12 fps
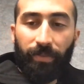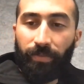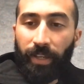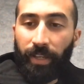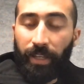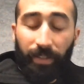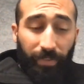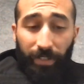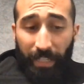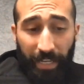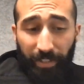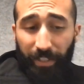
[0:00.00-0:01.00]
And if
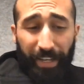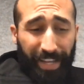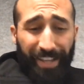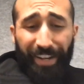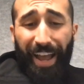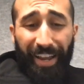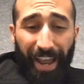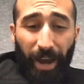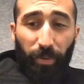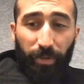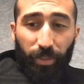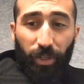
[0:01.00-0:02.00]
it takes like
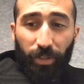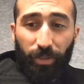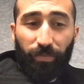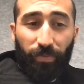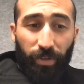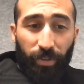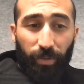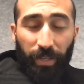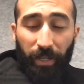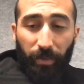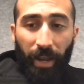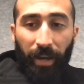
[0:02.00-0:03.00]
8-9 hours just for you
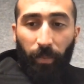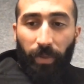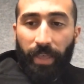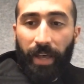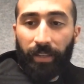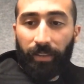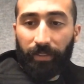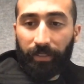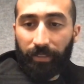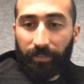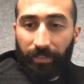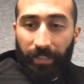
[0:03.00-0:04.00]
to interact with that
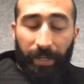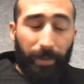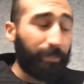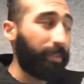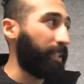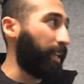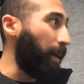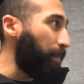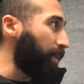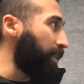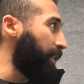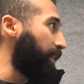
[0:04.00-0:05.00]

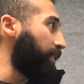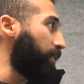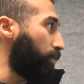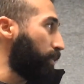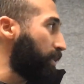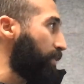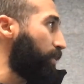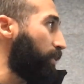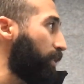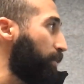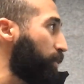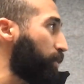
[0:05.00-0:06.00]
company and receive
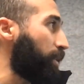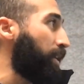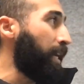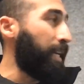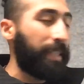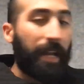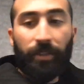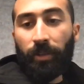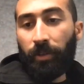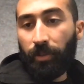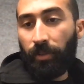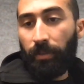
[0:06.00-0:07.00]
your imagery,
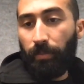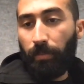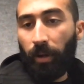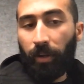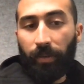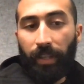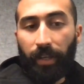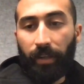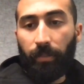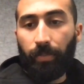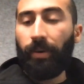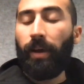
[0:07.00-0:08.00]
that's also a
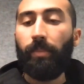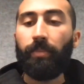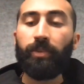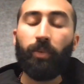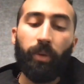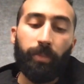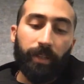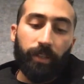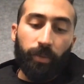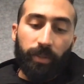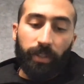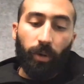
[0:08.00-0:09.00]
bottleneck and a problem. So we've
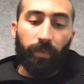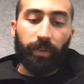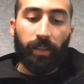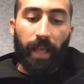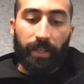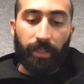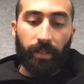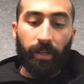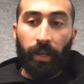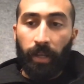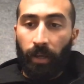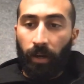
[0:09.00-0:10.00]
been using over the last
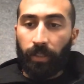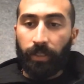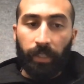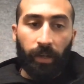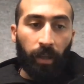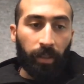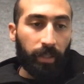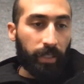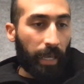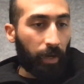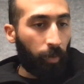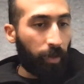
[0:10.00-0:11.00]
year our
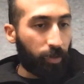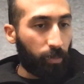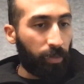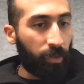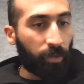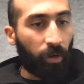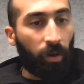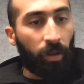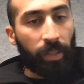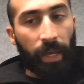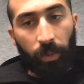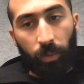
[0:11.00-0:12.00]
Denali satellite to build
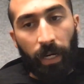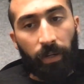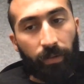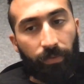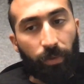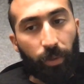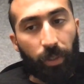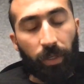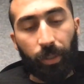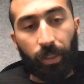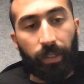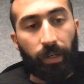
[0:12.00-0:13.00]
all that ground
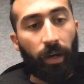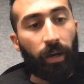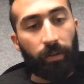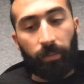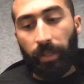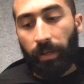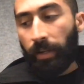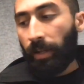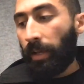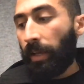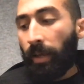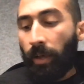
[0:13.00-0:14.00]
infrastructure and automate
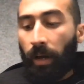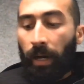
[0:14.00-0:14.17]
it.